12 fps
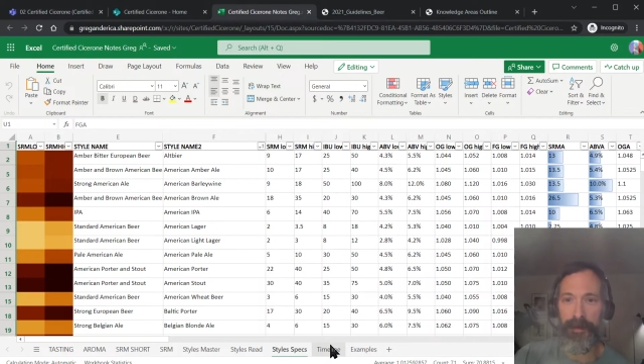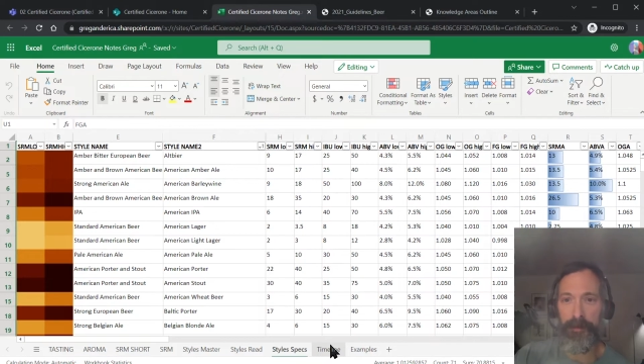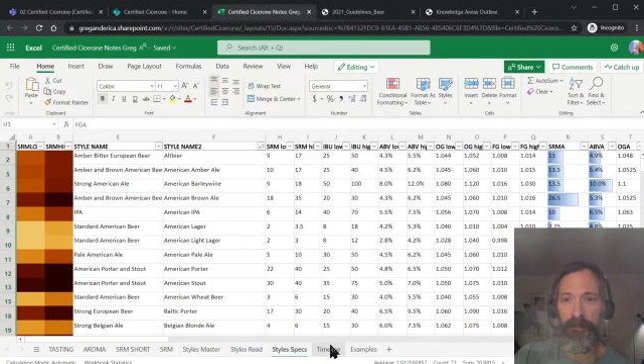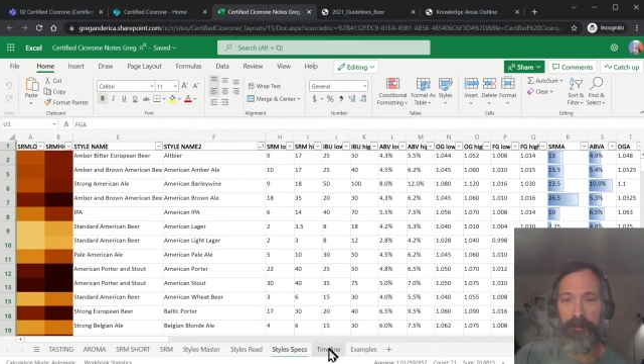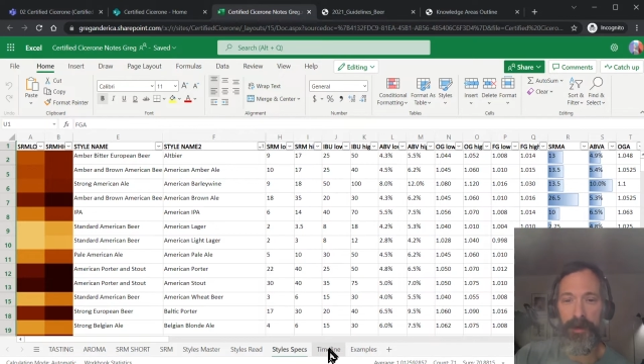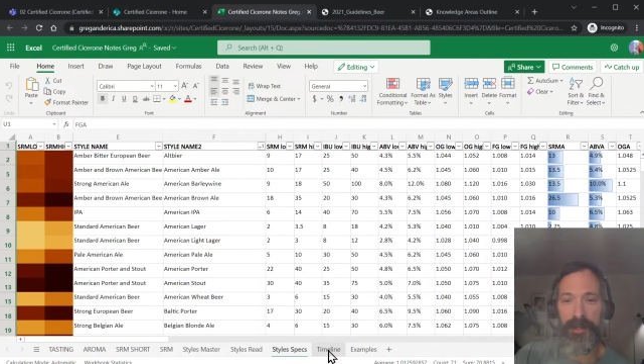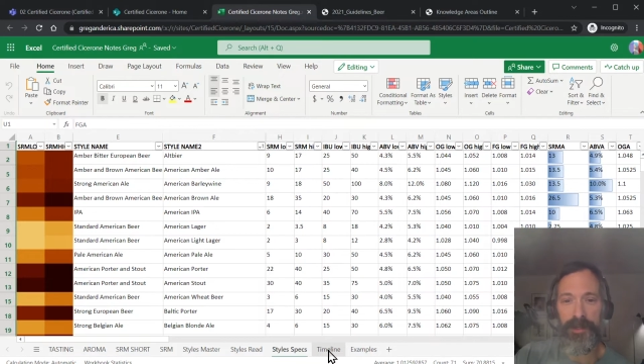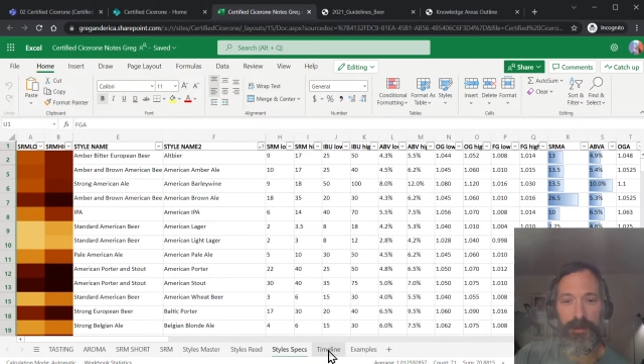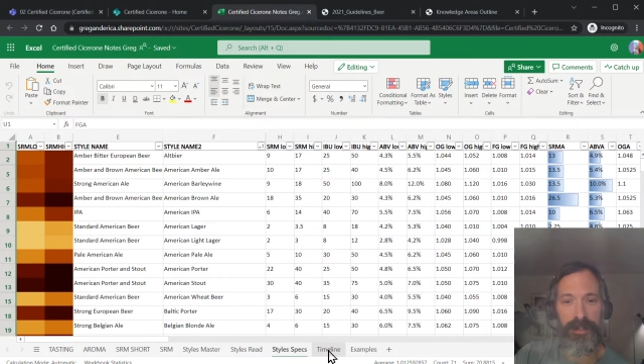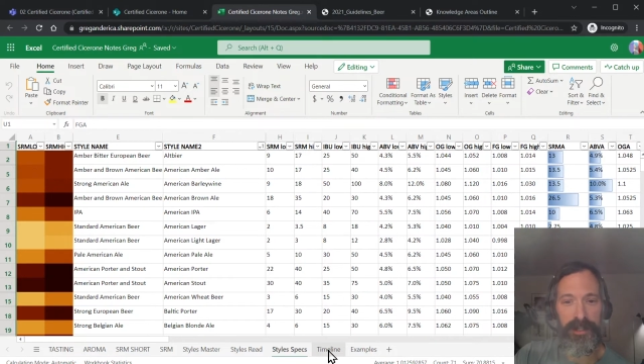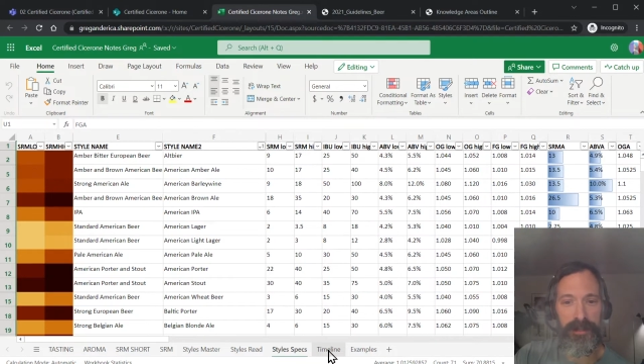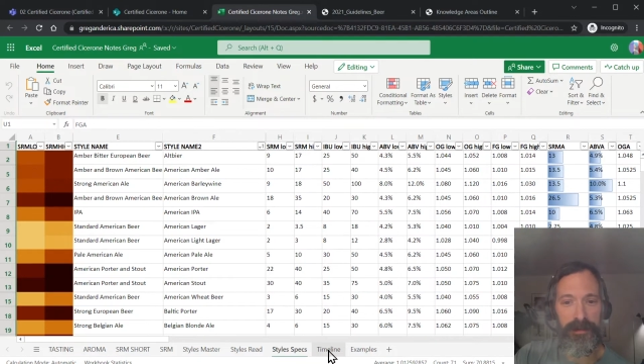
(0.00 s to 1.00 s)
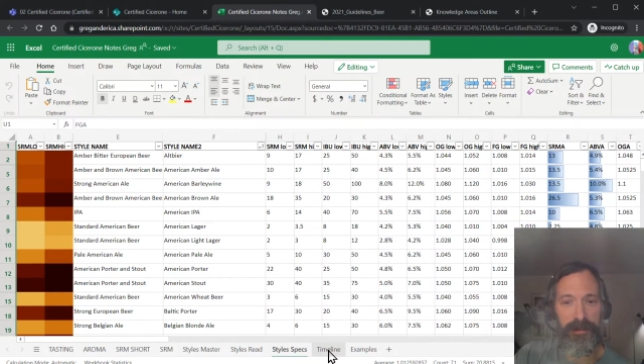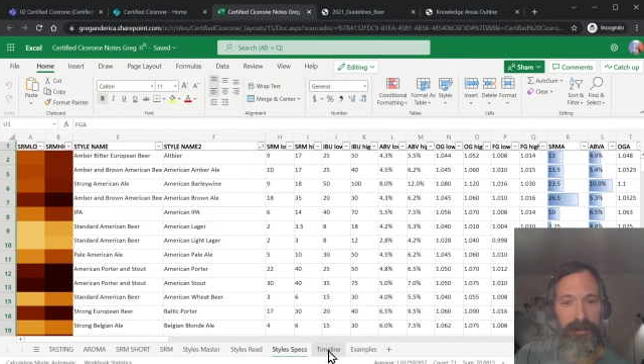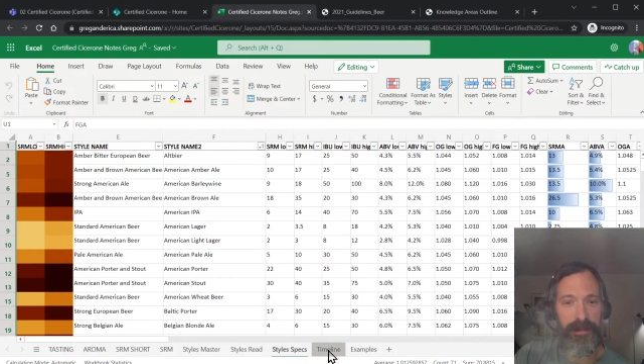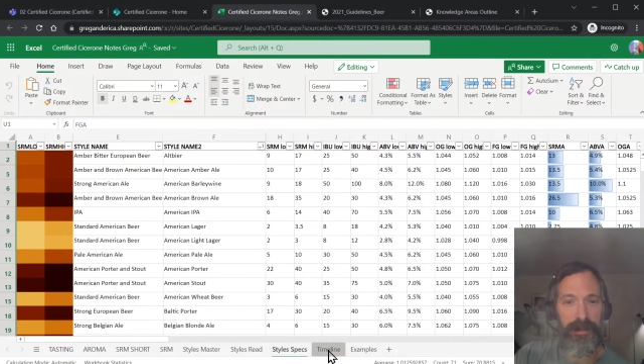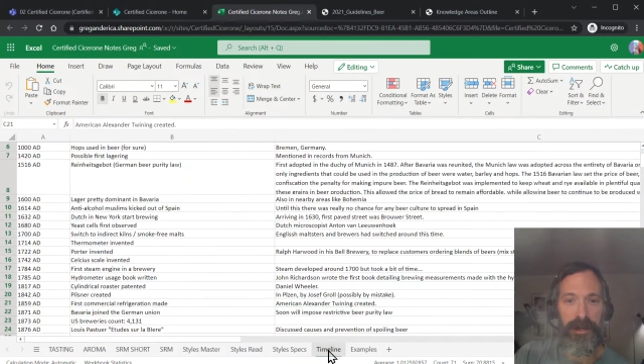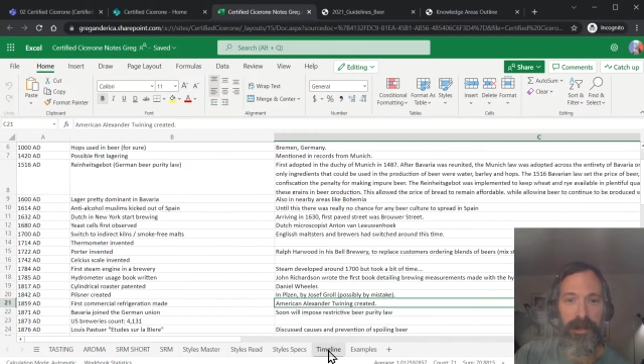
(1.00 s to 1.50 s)
But before I switch
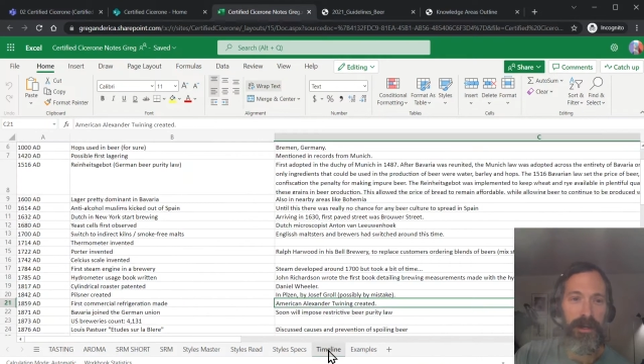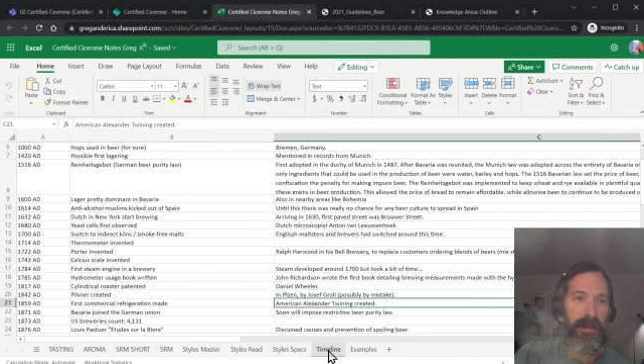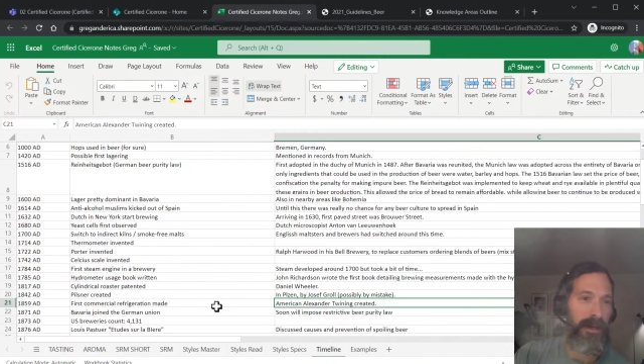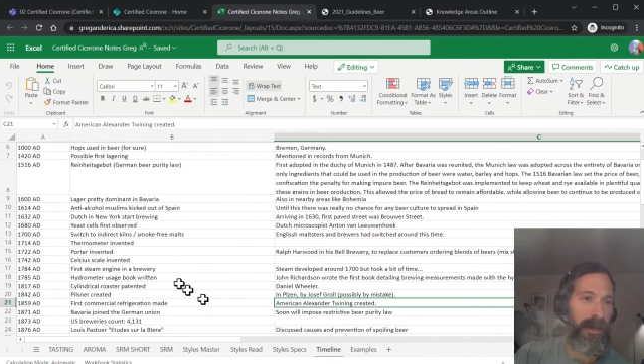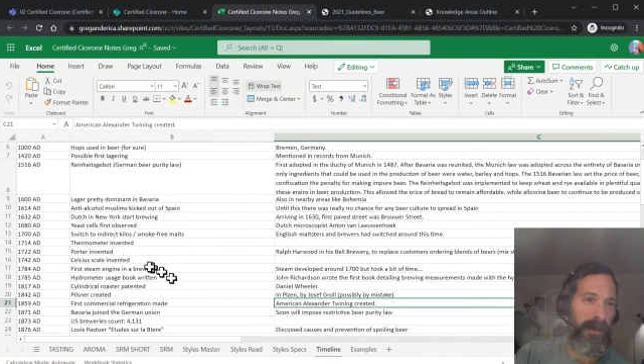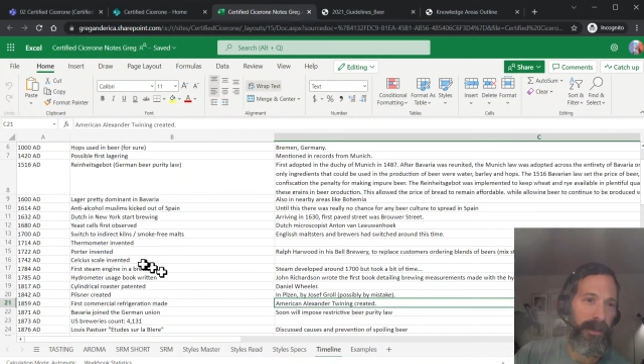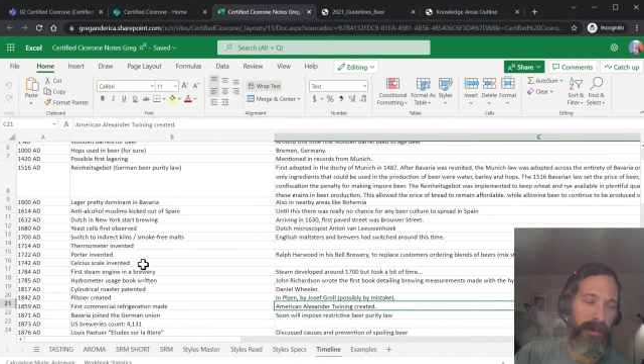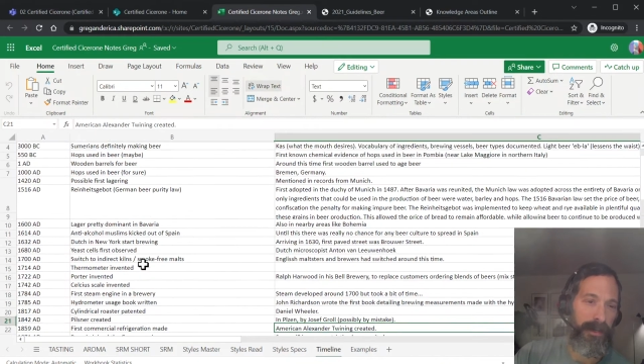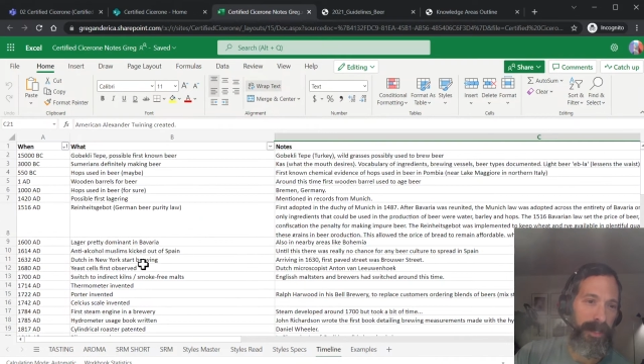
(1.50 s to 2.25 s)
gears, another